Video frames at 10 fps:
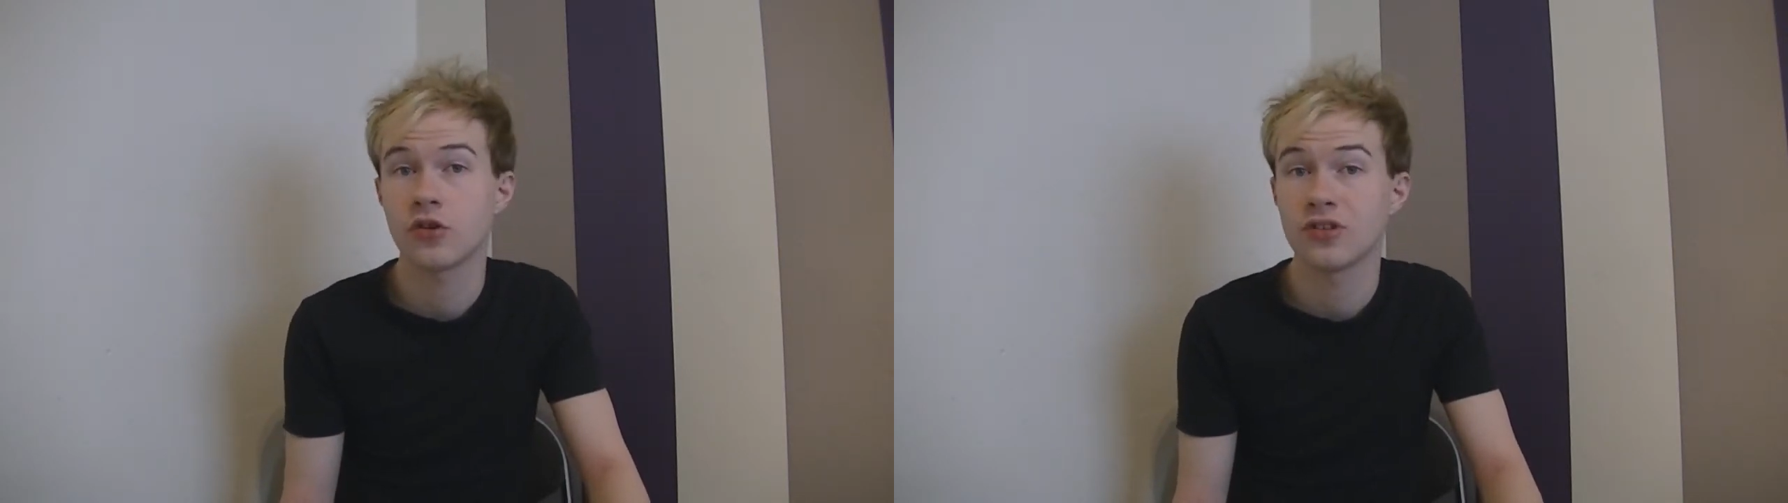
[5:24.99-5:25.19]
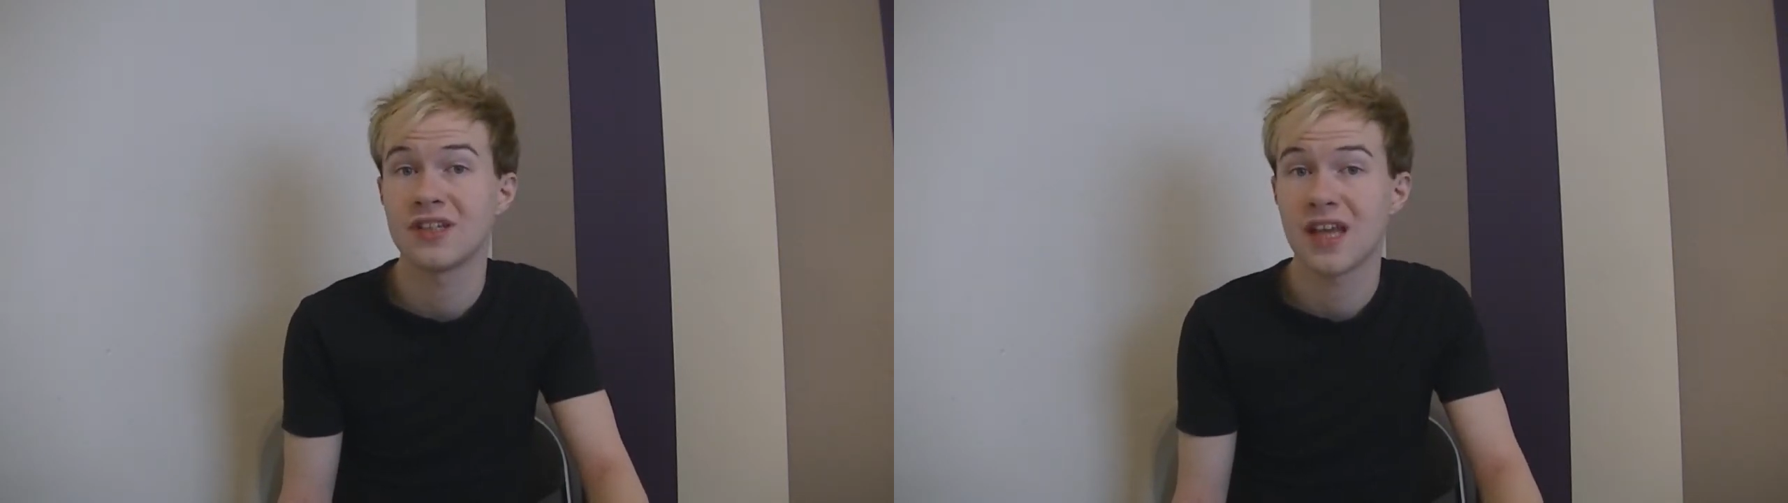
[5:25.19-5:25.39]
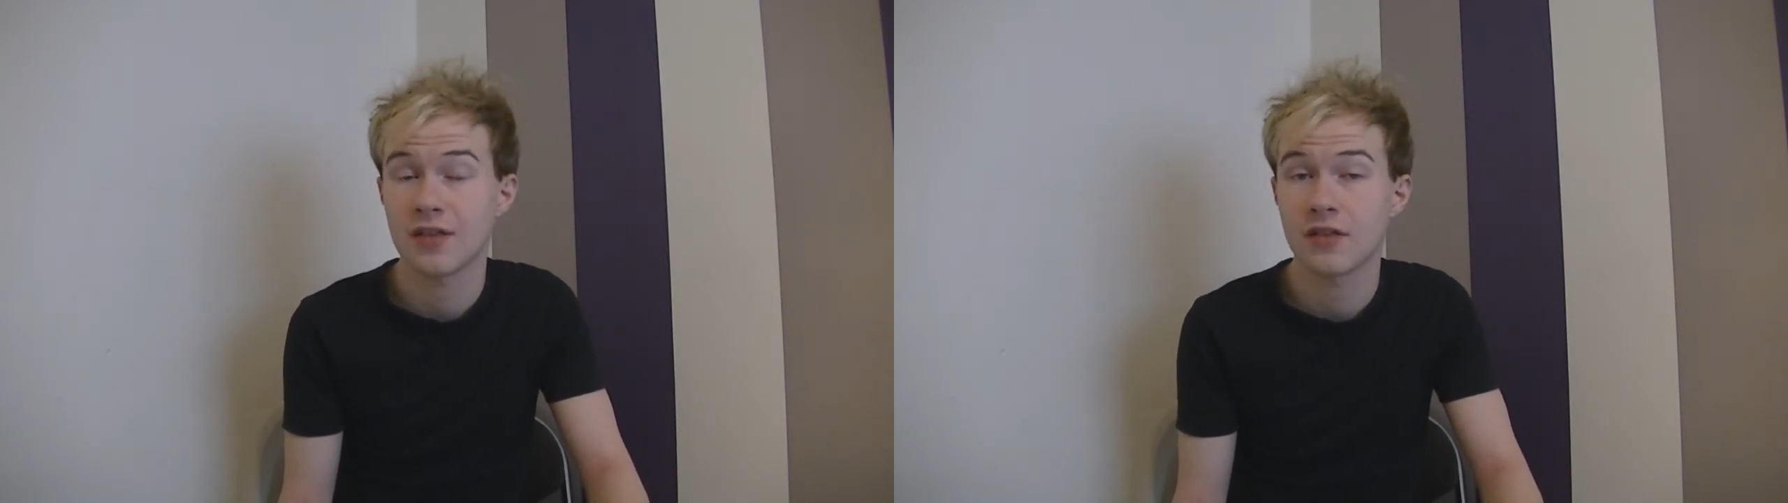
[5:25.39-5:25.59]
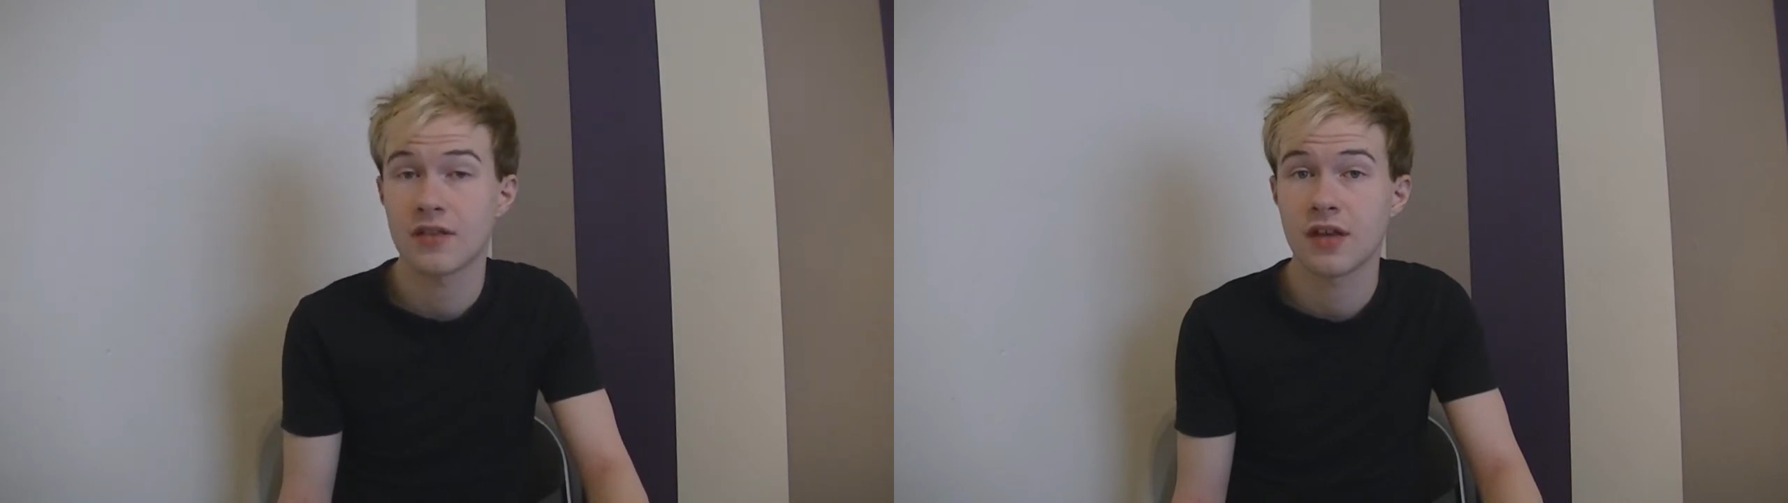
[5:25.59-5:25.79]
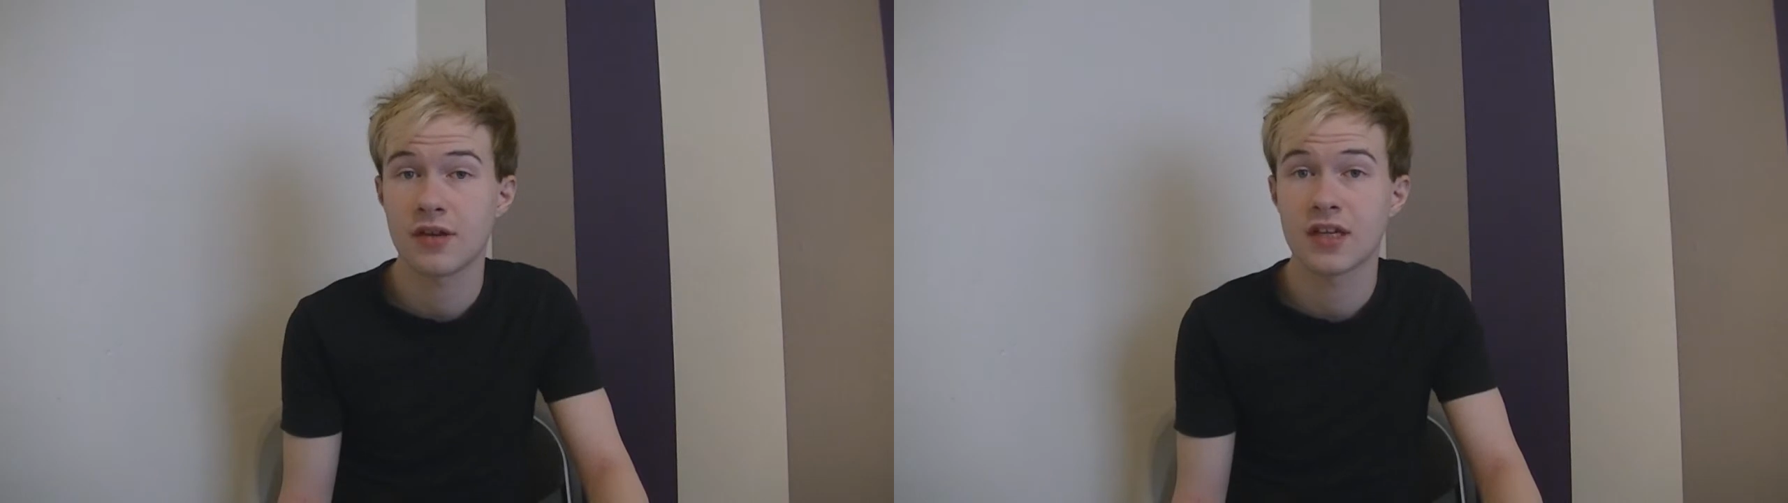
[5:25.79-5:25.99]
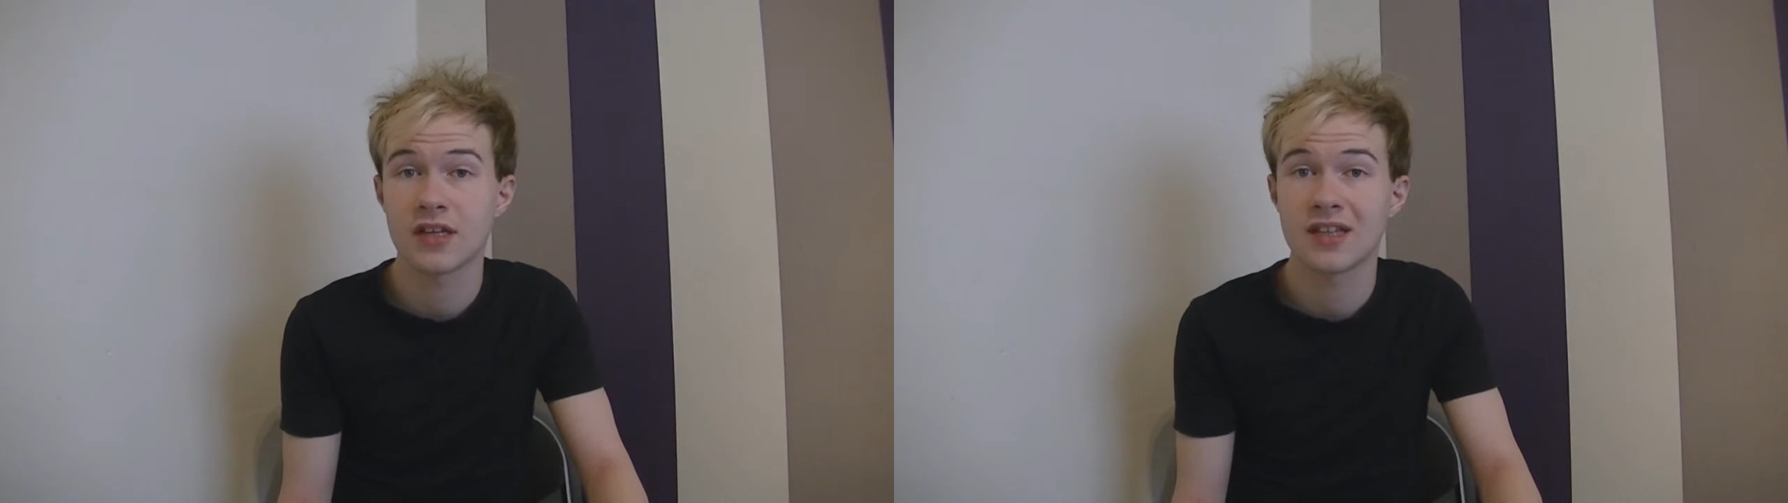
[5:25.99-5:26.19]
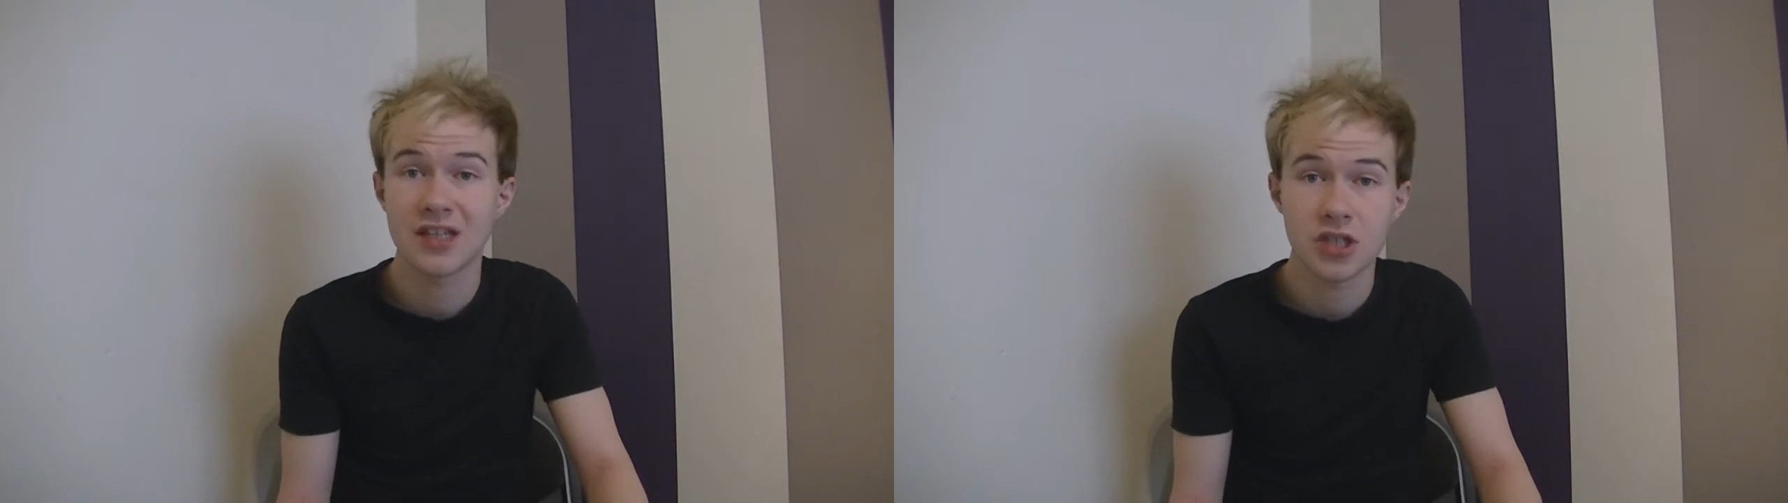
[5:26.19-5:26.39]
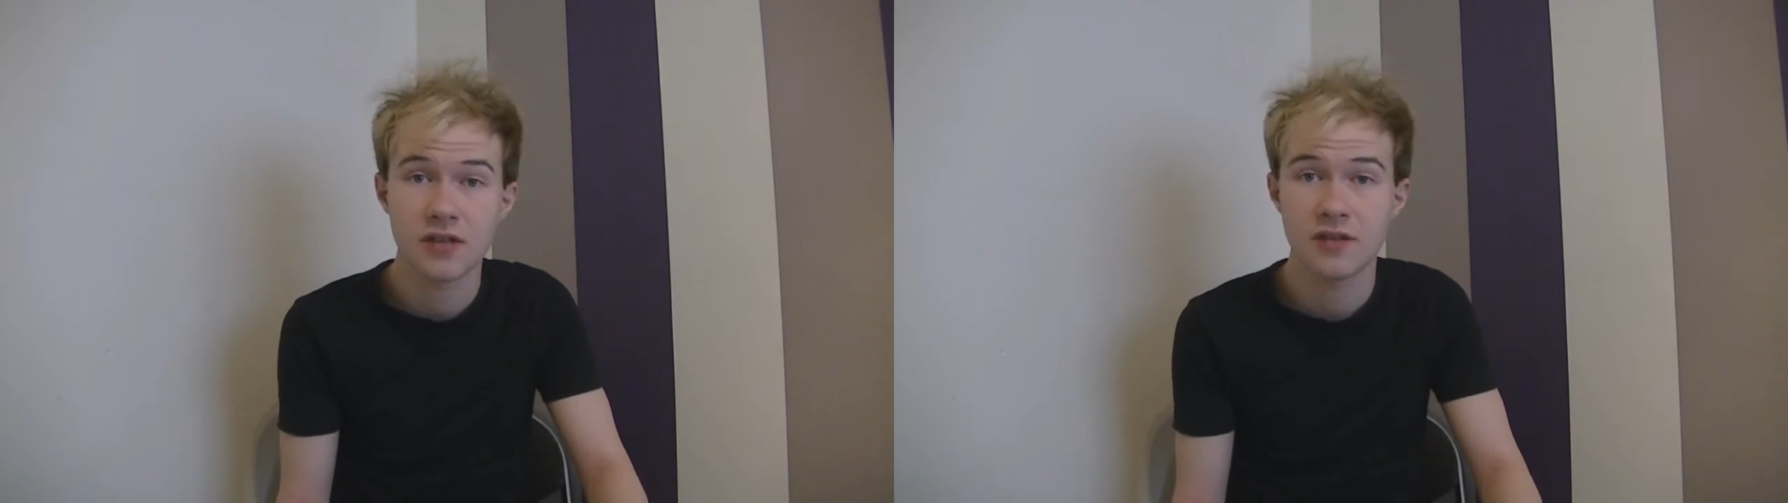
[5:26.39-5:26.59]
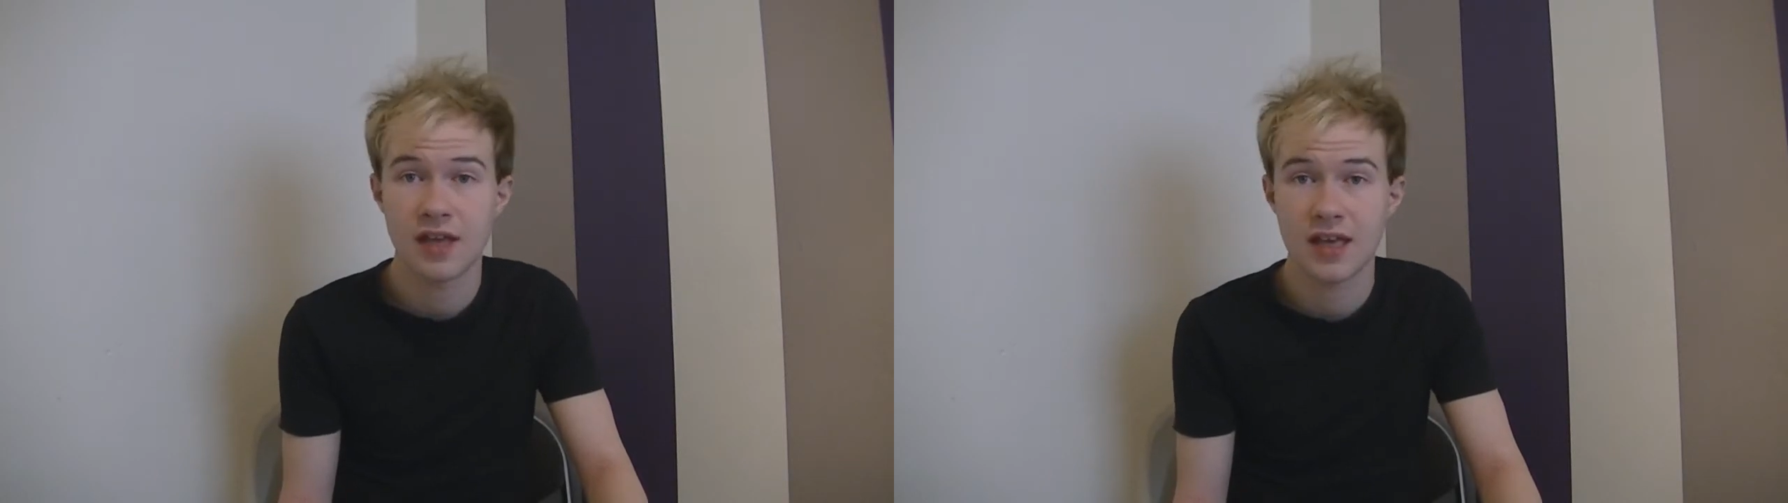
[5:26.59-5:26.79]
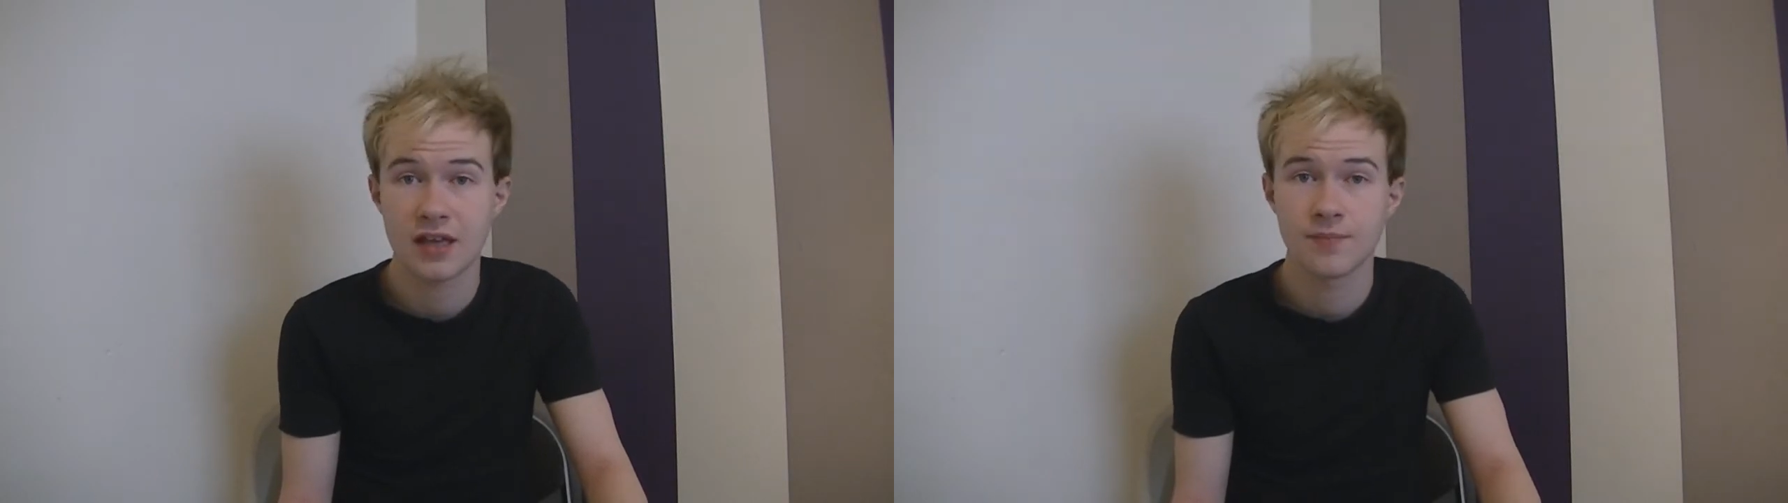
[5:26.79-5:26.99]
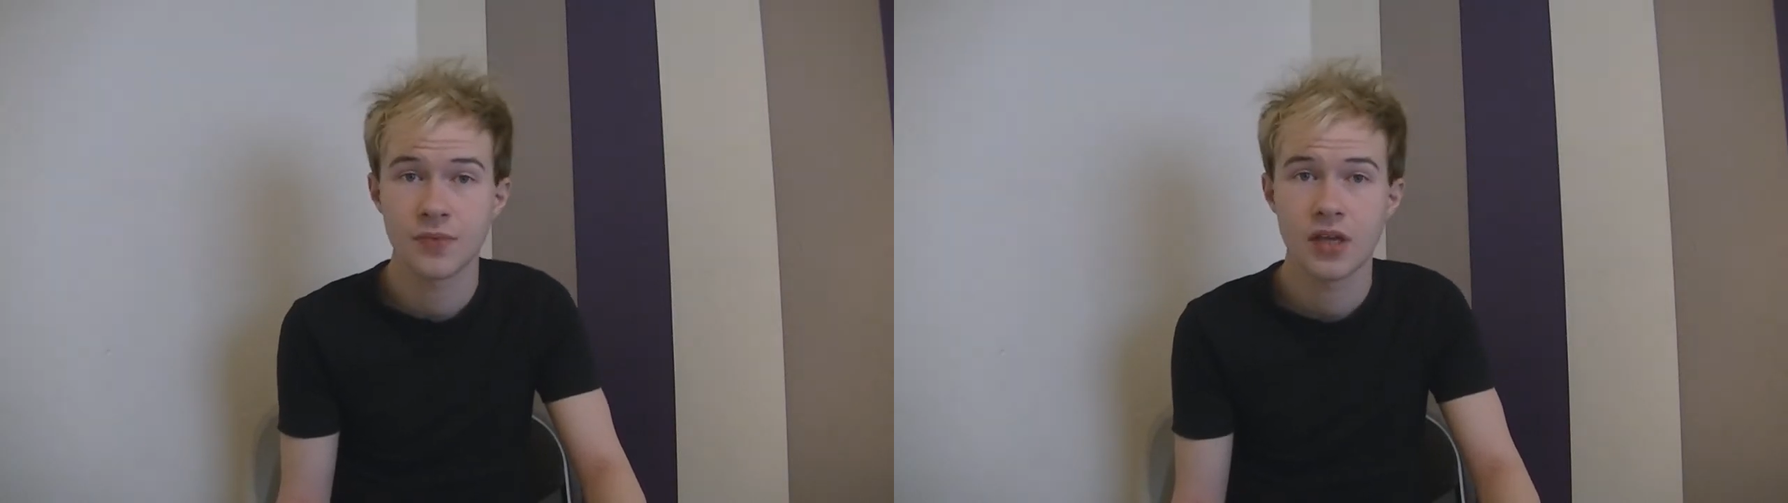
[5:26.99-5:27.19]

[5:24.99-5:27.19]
unnecessary collisions here,